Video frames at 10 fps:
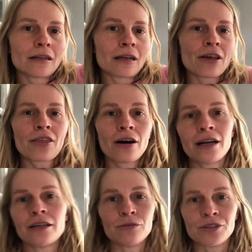I
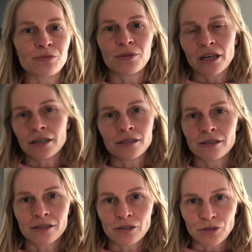thought it was
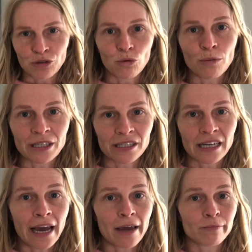because it was a woman's
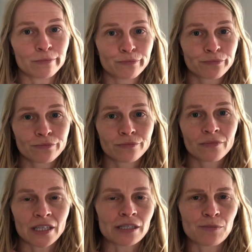name.
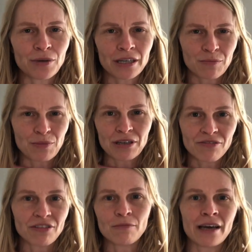This big,
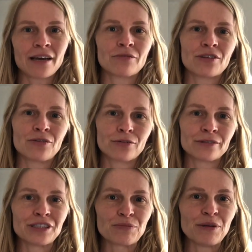beefy man with an
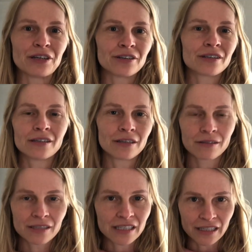orange beard and a
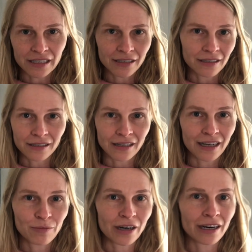slit in his
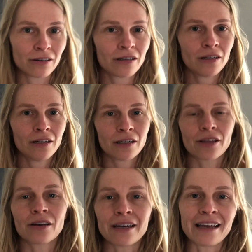eyebrow. I
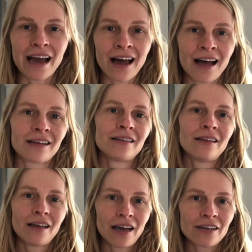thought, yeah,
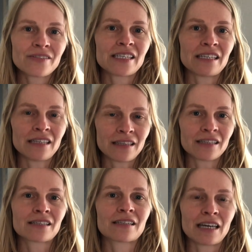I've seen
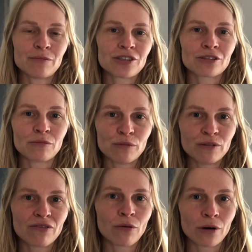this type of trouble
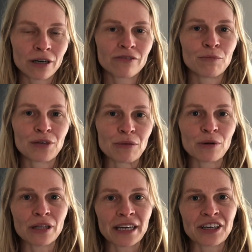before from
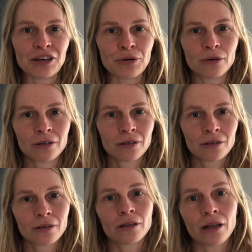people like you.
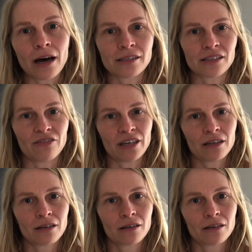Lots of it.